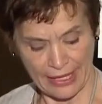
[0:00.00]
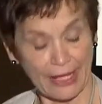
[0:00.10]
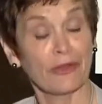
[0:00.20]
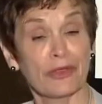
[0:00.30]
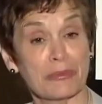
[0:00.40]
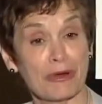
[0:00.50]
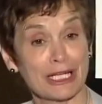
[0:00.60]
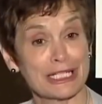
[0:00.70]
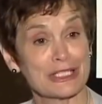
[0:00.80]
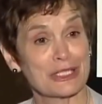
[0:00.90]
Healthy
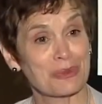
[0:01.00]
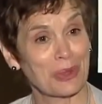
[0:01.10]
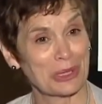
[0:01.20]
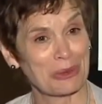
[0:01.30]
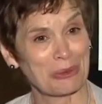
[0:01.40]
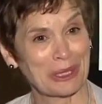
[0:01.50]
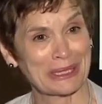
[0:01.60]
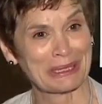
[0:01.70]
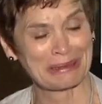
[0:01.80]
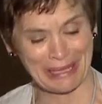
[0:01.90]
Pregnancy
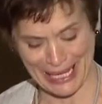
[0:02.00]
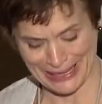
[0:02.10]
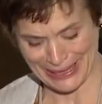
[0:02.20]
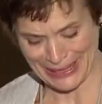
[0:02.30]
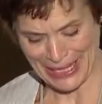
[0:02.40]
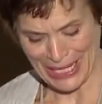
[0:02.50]
101 class,